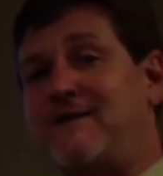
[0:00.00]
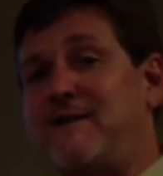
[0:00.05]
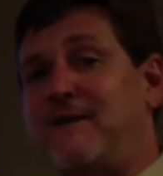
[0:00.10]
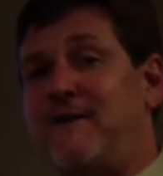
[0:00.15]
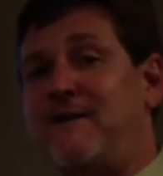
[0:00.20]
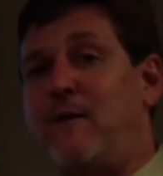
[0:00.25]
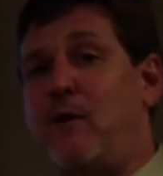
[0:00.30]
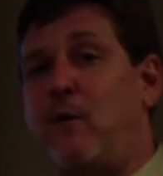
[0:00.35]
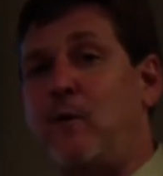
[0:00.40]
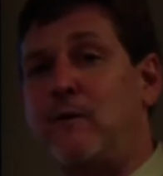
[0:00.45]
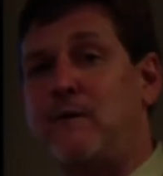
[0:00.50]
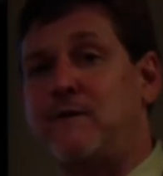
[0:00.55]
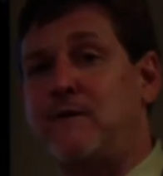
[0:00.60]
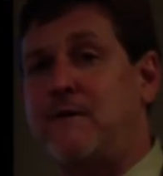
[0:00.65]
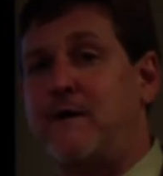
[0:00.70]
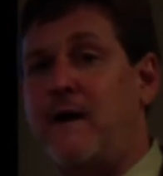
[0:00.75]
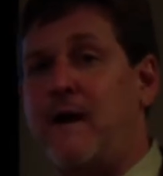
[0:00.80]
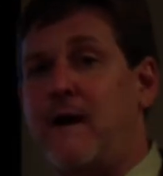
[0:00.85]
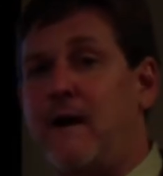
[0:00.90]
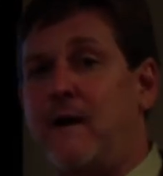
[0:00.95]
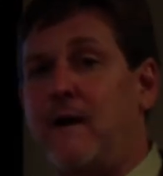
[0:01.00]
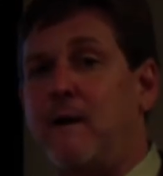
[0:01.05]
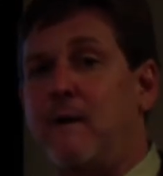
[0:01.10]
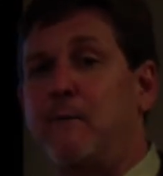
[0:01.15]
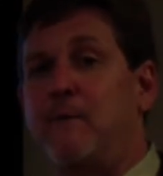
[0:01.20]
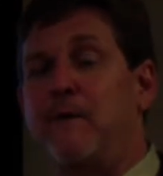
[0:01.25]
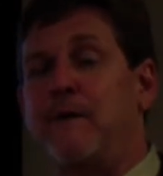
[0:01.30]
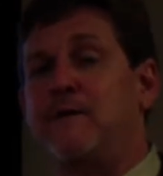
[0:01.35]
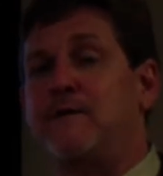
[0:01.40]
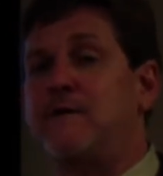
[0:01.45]
actually lower today,
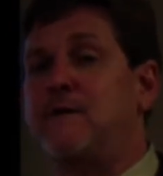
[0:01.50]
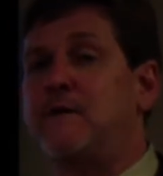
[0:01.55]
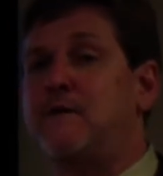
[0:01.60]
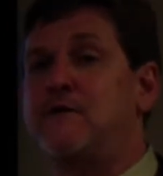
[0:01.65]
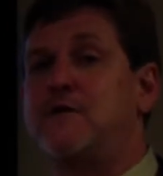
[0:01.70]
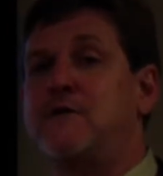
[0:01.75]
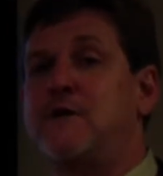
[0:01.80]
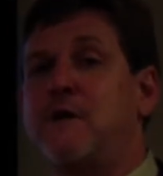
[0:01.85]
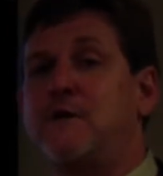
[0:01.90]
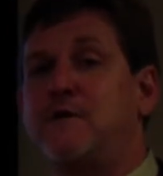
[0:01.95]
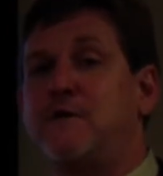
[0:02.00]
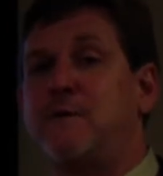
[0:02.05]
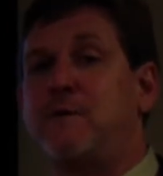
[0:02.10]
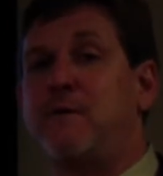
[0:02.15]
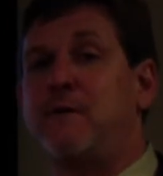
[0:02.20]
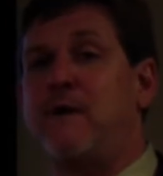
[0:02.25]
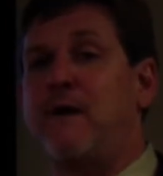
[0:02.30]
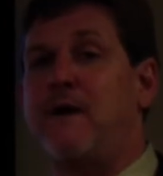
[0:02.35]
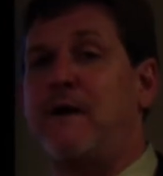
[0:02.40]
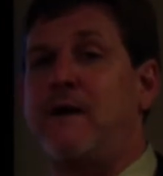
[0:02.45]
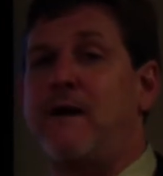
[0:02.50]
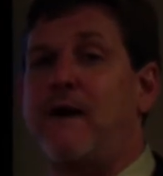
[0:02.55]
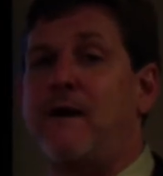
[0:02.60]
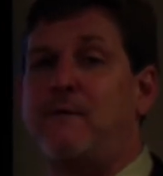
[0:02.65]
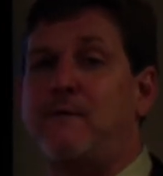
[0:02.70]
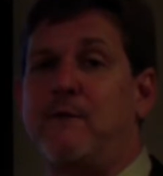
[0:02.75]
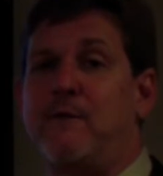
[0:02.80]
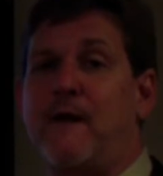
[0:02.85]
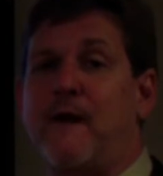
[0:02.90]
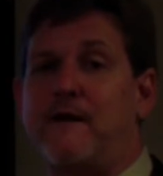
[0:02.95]
but it's an adjustable on an
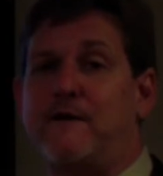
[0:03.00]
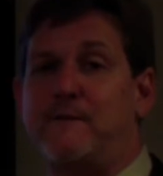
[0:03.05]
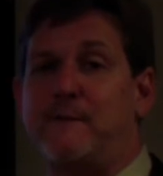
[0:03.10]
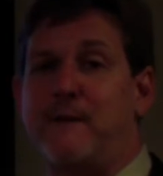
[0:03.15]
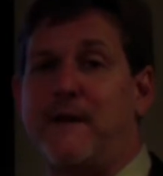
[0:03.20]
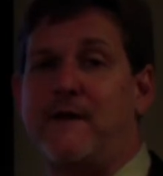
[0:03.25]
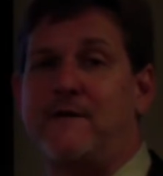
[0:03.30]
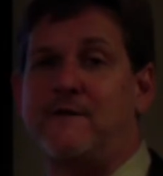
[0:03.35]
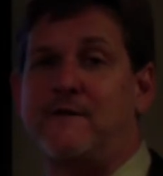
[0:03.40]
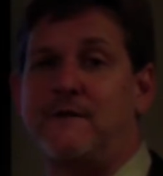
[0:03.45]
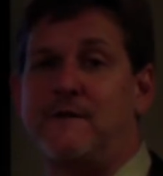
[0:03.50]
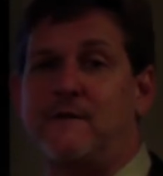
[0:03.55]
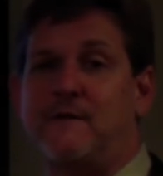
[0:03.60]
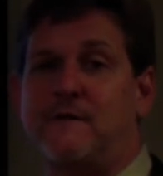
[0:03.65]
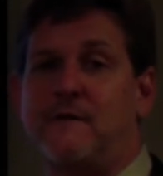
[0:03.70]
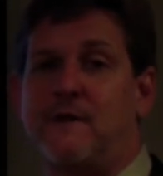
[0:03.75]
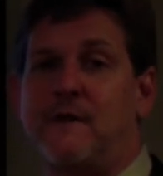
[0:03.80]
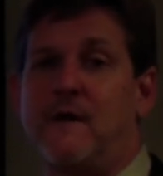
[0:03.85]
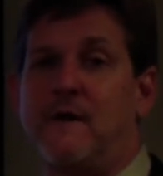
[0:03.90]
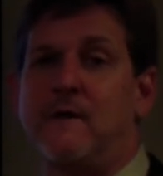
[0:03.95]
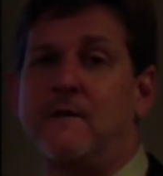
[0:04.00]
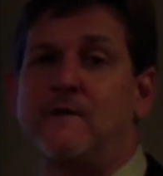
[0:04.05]
annualized basis.